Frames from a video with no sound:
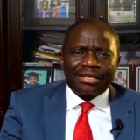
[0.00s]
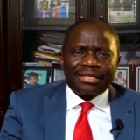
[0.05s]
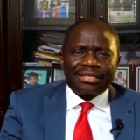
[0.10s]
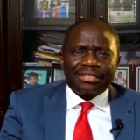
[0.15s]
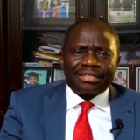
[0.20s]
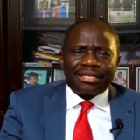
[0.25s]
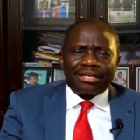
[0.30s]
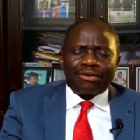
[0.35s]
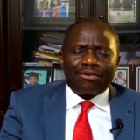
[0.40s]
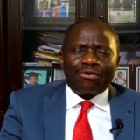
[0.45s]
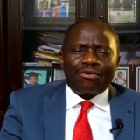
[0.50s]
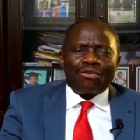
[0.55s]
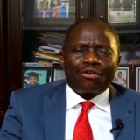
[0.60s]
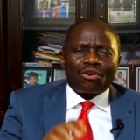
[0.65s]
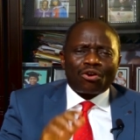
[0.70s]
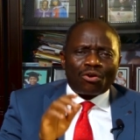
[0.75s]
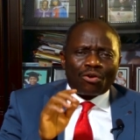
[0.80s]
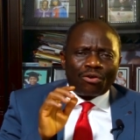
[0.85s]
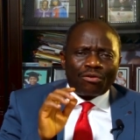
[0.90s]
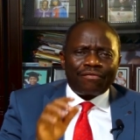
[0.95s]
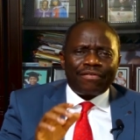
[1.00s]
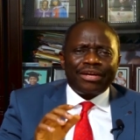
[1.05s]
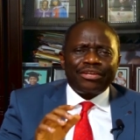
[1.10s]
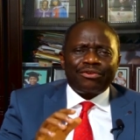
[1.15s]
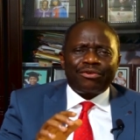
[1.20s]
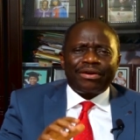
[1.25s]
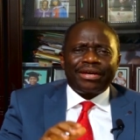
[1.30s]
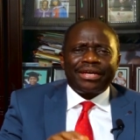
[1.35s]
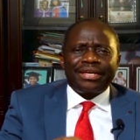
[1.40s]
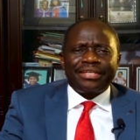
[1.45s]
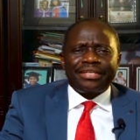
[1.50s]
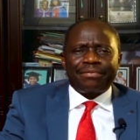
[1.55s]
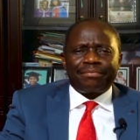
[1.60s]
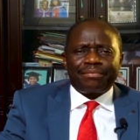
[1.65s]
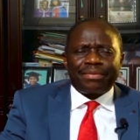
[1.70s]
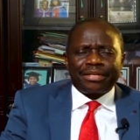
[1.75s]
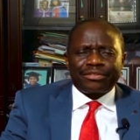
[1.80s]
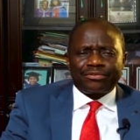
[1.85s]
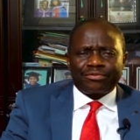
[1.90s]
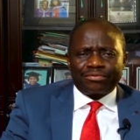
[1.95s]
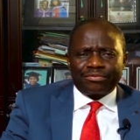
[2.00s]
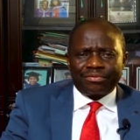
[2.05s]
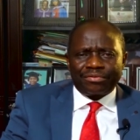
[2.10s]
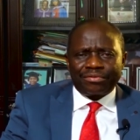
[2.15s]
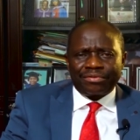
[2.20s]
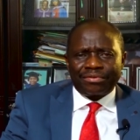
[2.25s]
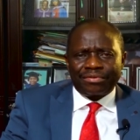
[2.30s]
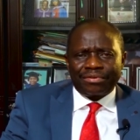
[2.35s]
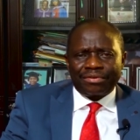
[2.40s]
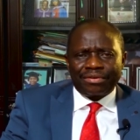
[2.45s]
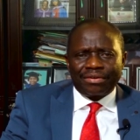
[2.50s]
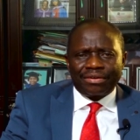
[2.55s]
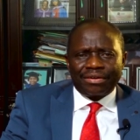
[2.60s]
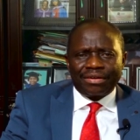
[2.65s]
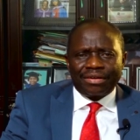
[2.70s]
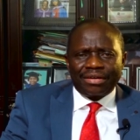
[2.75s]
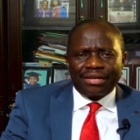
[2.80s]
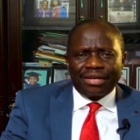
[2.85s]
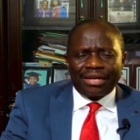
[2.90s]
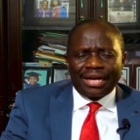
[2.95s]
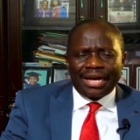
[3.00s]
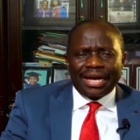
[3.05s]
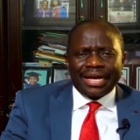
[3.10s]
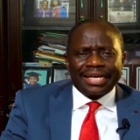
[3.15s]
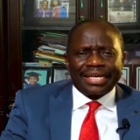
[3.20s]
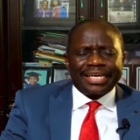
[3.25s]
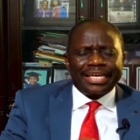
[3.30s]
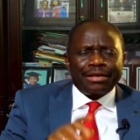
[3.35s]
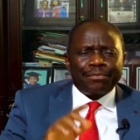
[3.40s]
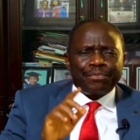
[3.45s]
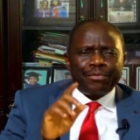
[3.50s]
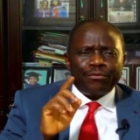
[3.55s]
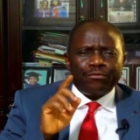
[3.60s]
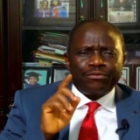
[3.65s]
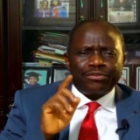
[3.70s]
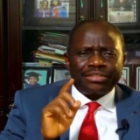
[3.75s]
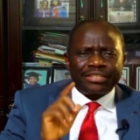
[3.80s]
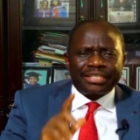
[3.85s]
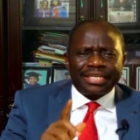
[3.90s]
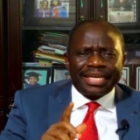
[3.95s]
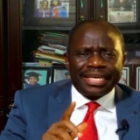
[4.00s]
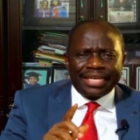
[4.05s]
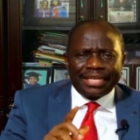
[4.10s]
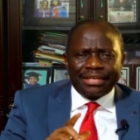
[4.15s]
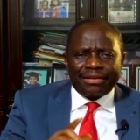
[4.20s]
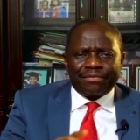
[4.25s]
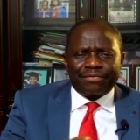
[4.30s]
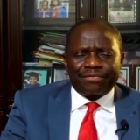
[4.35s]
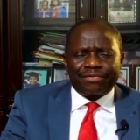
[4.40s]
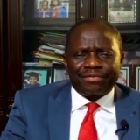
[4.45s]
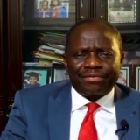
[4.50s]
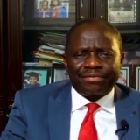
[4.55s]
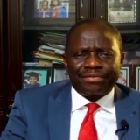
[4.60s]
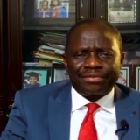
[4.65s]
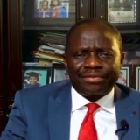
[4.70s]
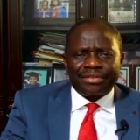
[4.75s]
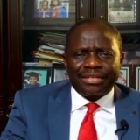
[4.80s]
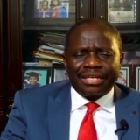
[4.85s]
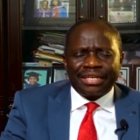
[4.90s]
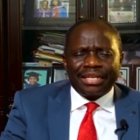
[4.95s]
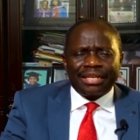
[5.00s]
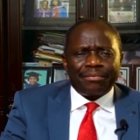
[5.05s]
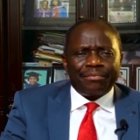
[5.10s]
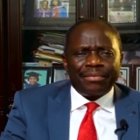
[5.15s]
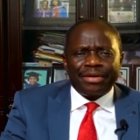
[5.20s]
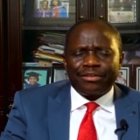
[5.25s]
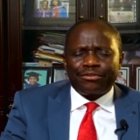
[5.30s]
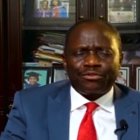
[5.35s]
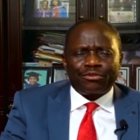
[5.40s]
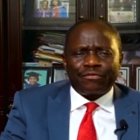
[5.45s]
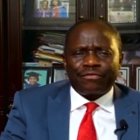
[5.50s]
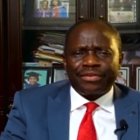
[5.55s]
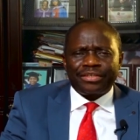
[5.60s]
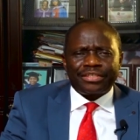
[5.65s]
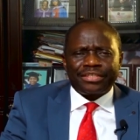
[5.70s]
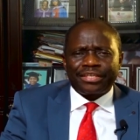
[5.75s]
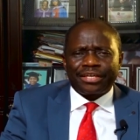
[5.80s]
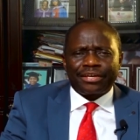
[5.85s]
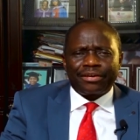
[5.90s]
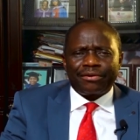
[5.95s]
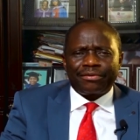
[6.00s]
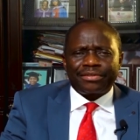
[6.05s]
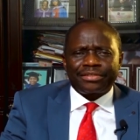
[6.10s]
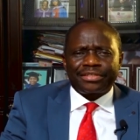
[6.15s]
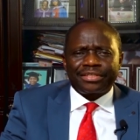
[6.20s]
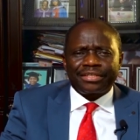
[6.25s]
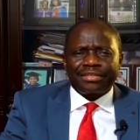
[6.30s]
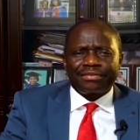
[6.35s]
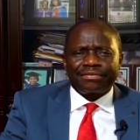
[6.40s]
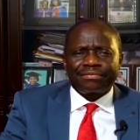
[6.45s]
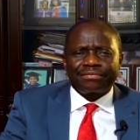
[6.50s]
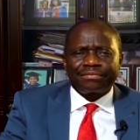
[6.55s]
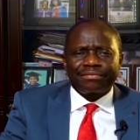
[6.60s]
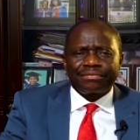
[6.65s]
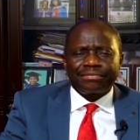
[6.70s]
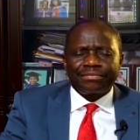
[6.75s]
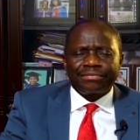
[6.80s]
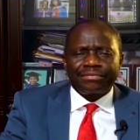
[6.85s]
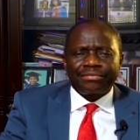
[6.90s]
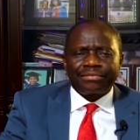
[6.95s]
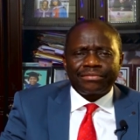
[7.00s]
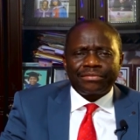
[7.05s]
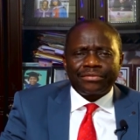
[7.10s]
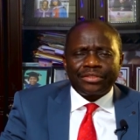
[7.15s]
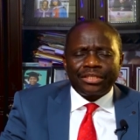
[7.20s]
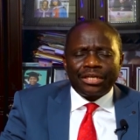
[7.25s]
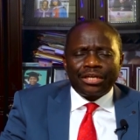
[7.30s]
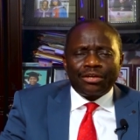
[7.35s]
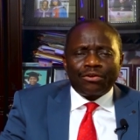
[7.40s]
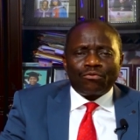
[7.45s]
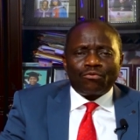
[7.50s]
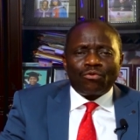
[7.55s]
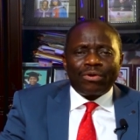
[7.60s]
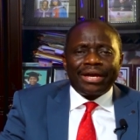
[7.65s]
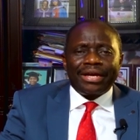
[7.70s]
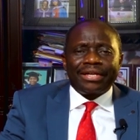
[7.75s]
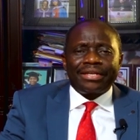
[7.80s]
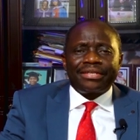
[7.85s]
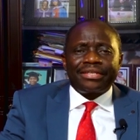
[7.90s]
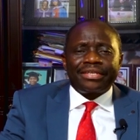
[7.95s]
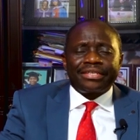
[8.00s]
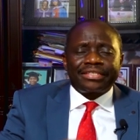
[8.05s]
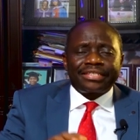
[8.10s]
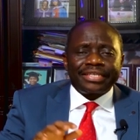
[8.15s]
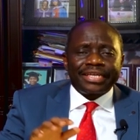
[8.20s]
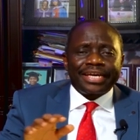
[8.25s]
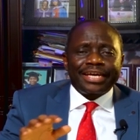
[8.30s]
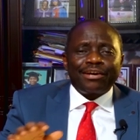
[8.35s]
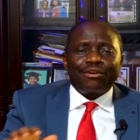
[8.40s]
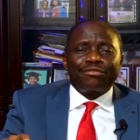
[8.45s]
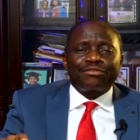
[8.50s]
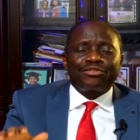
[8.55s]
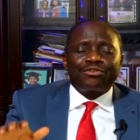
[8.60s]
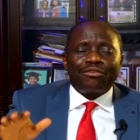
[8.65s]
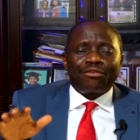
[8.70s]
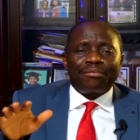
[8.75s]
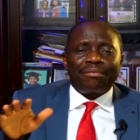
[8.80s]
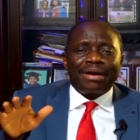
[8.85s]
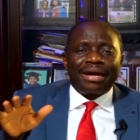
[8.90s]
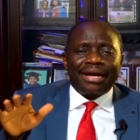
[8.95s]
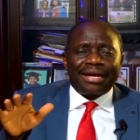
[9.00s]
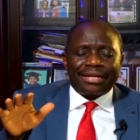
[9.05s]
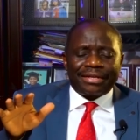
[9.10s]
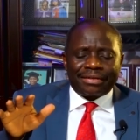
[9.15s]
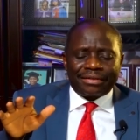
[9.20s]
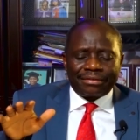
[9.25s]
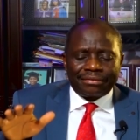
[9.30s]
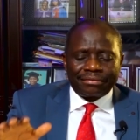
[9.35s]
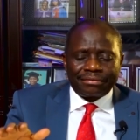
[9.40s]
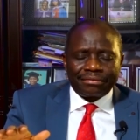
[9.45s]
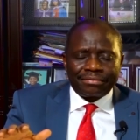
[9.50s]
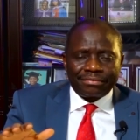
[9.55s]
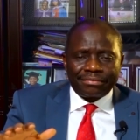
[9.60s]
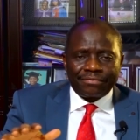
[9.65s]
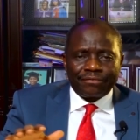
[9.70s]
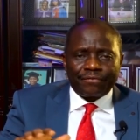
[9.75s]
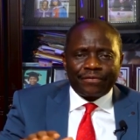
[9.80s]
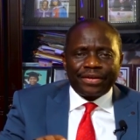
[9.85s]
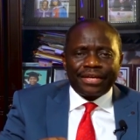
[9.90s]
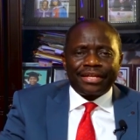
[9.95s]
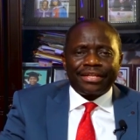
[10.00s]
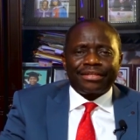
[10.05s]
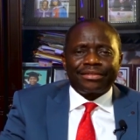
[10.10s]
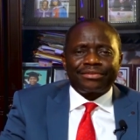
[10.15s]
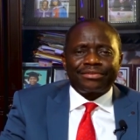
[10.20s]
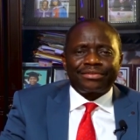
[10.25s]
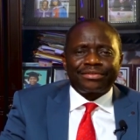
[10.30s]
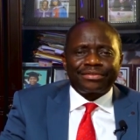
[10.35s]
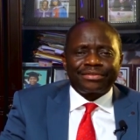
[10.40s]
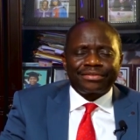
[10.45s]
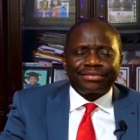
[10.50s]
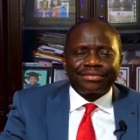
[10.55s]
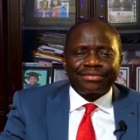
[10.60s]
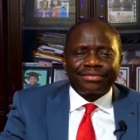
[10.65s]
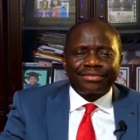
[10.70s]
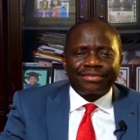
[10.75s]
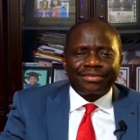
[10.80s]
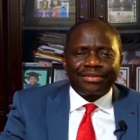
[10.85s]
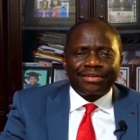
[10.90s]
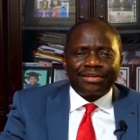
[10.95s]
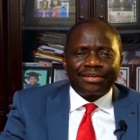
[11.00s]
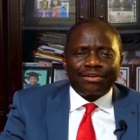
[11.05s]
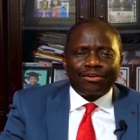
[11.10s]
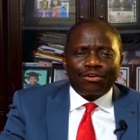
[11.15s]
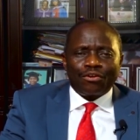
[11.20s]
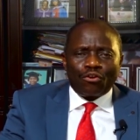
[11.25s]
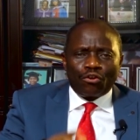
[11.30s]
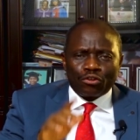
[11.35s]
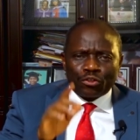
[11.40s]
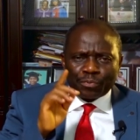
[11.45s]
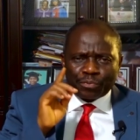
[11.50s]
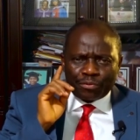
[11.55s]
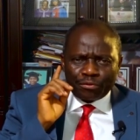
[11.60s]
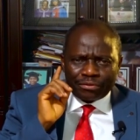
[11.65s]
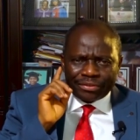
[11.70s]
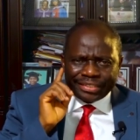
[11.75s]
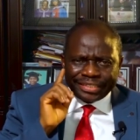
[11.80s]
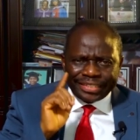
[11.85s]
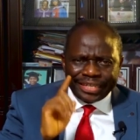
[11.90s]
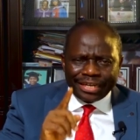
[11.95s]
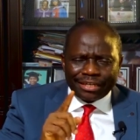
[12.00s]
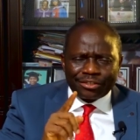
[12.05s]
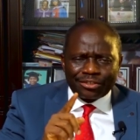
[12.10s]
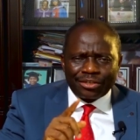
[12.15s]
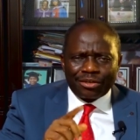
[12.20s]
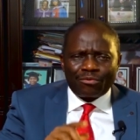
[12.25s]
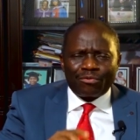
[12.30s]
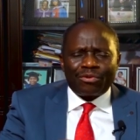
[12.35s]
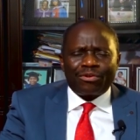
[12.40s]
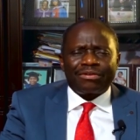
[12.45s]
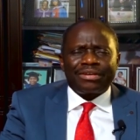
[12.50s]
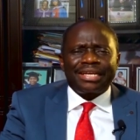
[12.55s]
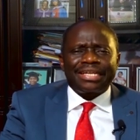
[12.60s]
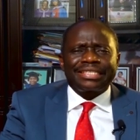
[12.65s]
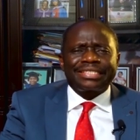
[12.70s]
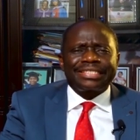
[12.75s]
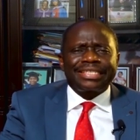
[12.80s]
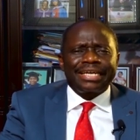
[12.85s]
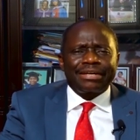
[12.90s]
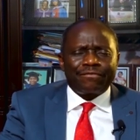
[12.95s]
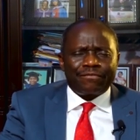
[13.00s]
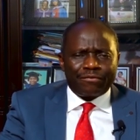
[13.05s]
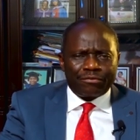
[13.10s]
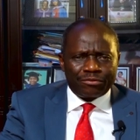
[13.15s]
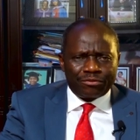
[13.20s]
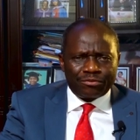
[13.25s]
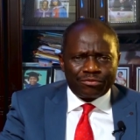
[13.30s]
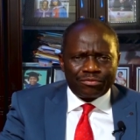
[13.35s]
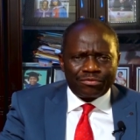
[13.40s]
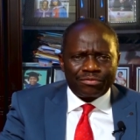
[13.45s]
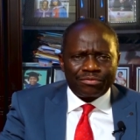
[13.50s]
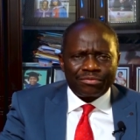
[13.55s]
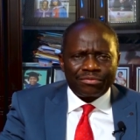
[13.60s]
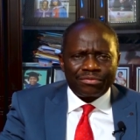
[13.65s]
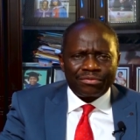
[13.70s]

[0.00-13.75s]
The Lord cover your head in battle and keep you safe in the midst of insecurity. When the security of man fails, God's protection will undertake for you